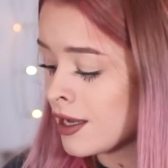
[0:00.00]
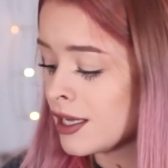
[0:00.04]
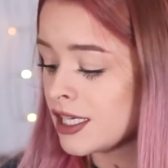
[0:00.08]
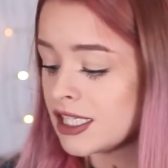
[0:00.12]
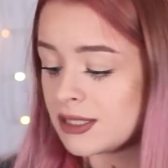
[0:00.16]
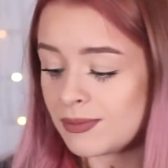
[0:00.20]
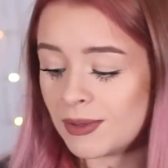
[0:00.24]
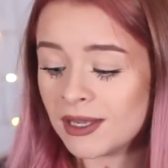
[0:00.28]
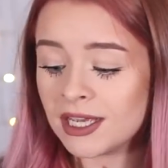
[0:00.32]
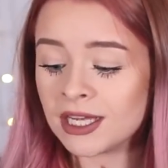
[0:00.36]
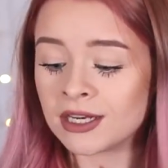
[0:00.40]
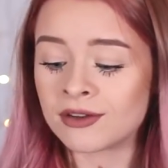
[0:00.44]

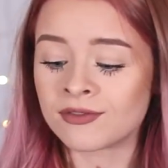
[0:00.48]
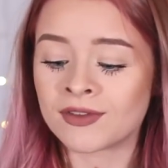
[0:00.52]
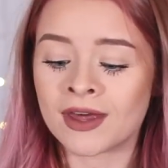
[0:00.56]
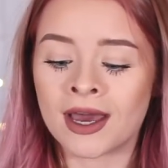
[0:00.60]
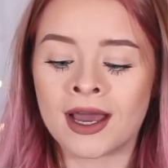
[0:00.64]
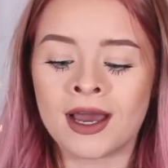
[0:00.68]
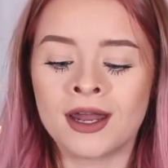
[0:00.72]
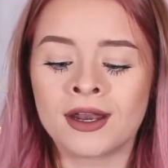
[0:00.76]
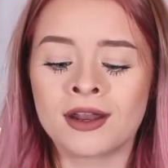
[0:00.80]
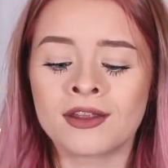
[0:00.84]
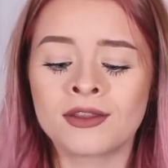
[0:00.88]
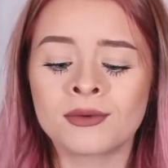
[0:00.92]
Speaking of
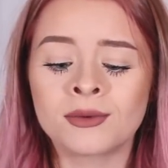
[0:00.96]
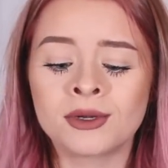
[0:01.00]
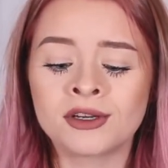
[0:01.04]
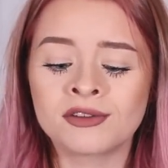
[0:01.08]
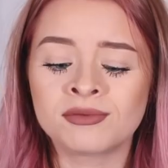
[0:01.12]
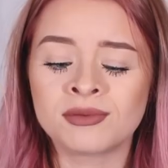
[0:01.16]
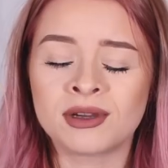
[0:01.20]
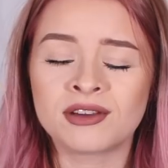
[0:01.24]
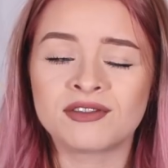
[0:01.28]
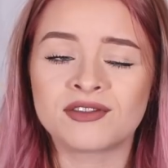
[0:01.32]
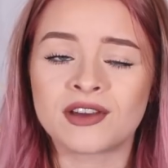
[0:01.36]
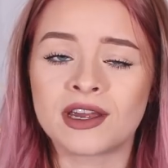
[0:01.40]
that, another one
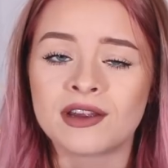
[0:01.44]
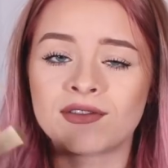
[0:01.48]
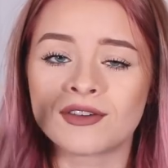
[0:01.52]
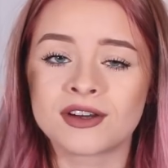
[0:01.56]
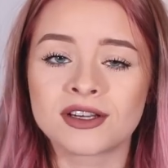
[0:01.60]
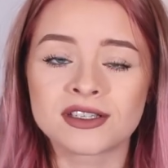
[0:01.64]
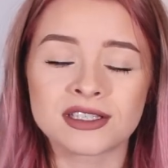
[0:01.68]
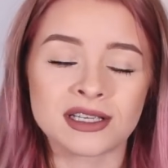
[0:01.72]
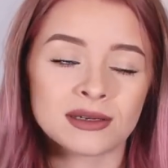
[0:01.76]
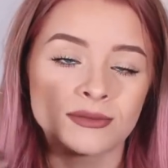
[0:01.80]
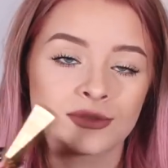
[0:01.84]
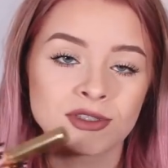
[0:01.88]
of my
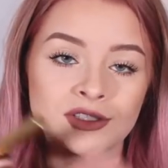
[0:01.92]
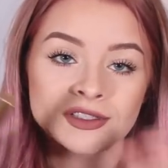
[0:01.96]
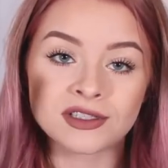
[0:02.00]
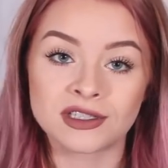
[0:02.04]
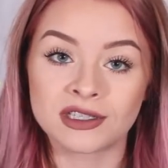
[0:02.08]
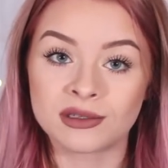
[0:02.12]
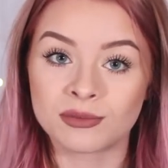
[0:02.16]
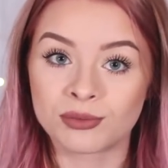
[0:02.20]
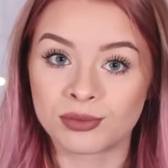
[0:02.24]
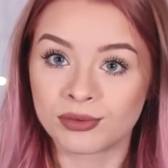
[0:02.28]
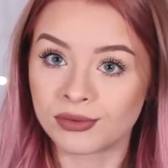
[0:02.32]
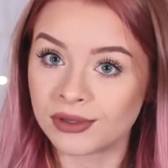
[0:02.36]
favourites, I'm just
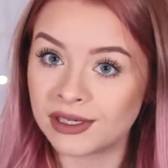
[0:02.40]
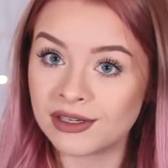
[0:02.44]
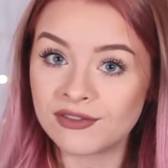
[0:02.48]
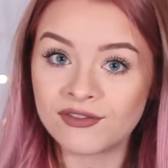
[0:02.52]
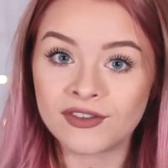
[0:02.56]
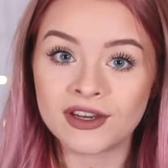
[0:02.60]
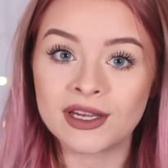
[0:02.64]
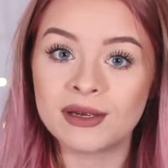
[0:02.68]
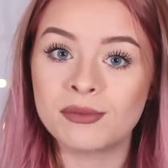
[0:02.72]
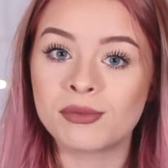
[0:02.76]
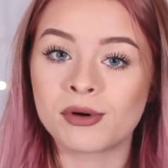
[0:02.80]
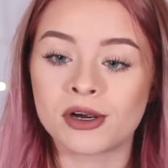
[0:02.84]
going to
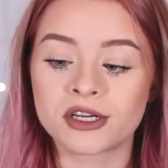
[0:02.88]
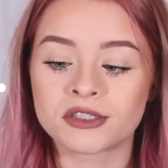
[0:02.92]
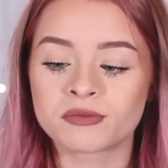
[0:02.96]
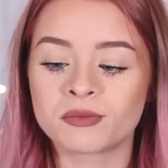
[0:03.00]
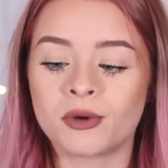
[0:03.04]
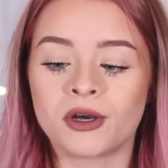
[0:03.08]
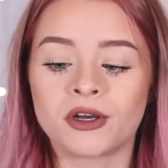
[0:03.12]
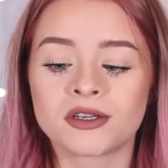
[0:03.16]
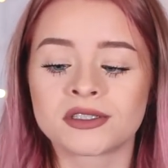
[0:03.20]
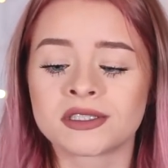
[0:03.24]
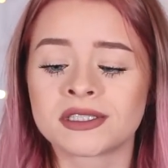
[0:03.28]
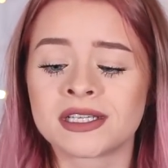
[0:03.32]
briefly brush
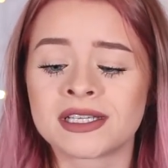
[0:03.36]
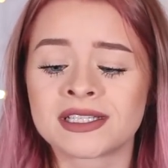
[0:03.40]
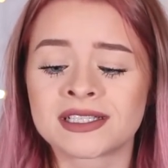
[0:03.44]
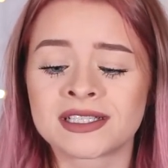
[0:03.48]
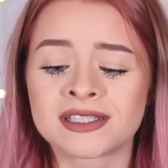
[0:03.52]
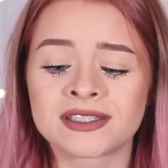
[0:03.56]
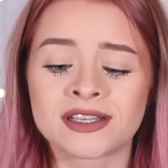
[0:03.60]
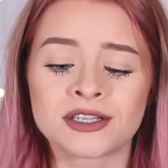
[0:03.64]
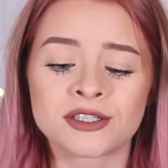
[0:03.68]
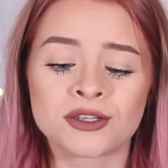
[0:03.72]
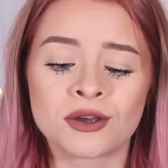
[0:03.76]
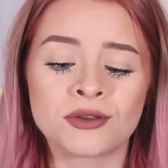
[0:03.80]
past this
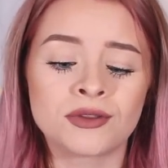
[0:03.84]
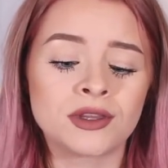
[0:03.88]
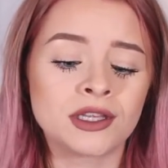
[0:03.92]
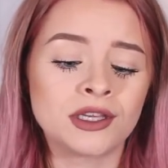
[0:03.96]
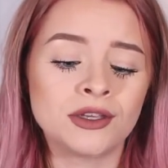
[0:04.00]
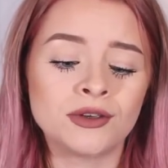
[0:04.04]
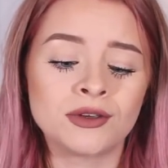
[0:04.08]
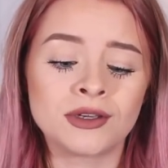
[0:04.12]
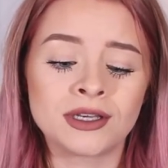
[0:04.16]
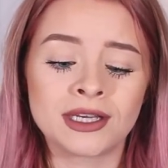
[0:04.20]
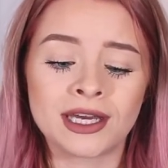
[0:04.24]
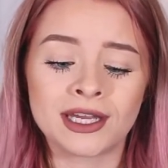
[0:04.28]
because I don't
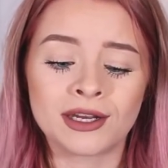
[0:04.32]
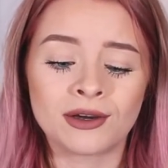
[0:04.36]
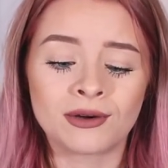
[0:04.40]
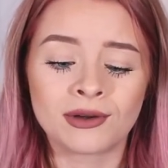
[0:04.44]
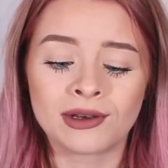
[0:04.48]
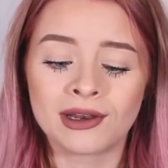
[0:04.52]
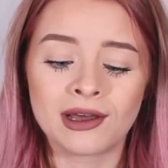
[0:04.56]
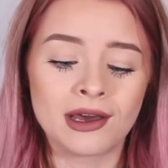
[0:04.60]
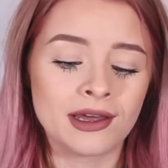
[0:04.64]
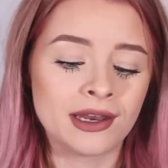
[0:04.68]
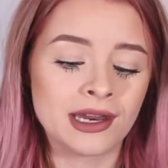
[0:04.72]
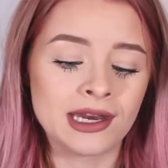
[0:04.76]
think you can get it
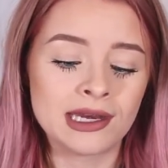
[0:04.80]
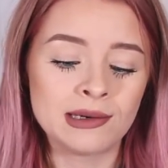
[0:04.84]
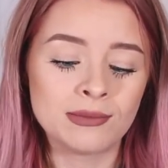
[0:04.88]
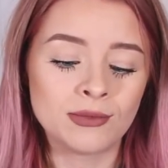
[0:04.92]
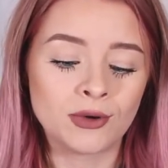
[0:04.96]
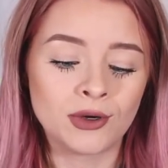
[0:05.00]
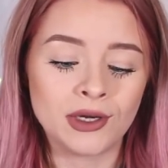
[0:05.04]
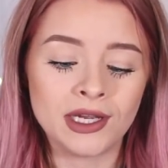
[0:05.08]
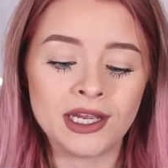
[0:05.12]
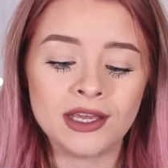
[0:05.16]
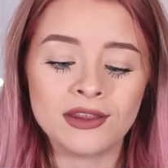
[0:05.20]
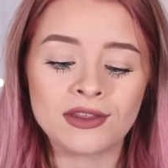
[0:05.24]
online
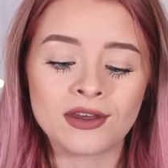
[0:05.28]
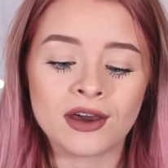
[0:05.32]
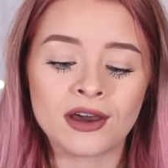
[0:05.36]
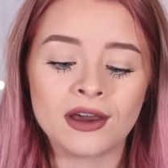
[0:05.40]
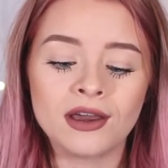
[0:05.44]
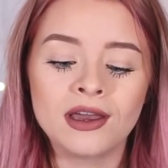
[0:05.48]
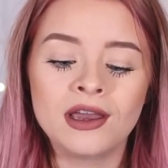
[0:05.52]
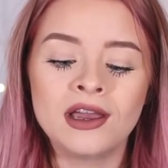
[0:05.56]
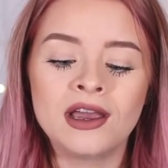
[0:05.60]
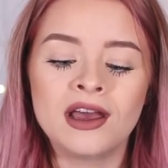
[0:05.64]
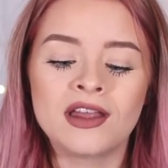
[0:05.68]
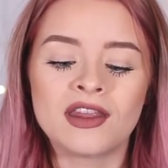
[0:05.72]
anymore
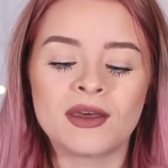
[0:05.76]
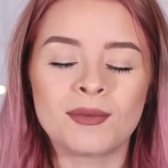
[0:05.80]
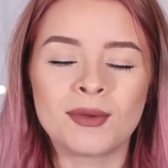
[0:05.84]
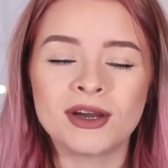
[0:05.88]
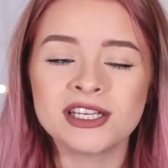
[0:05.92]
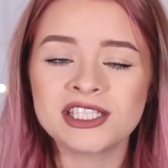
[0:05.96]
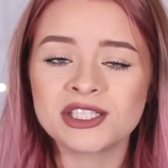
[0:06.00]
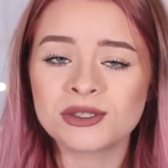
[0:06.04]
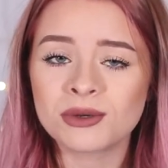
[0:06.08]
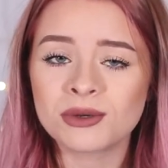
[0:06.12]
either. They might